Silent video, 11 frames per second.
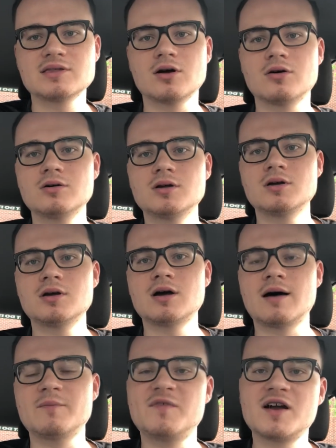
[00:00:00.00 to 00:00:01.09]
So
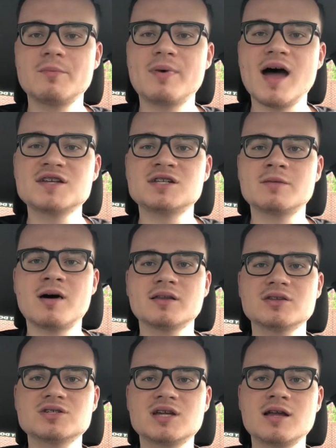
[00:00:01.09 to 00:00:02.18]
I'm very passionate about
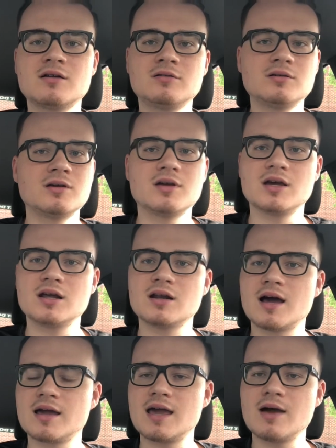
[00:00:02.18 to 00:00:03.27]
this channel, and
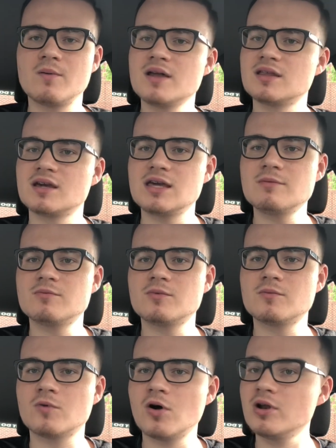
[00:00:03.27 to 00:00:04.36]
I can't wait to keep
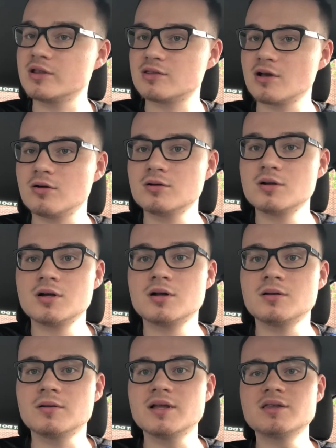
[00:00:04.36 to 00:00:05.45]
rolling. So
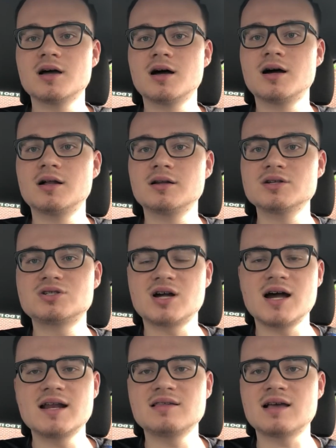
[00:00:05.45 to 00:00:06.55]
let's
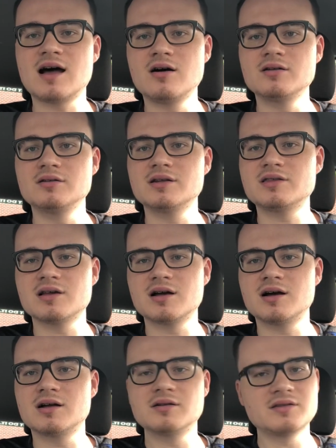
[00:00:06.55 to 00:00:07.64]
try this out, and let's
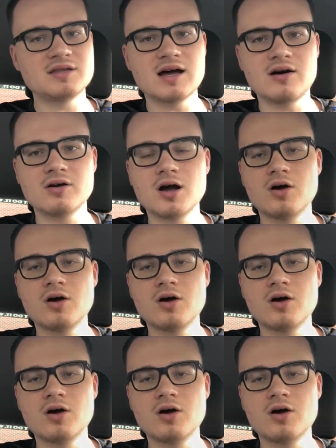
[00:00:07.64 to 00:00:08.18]
see how it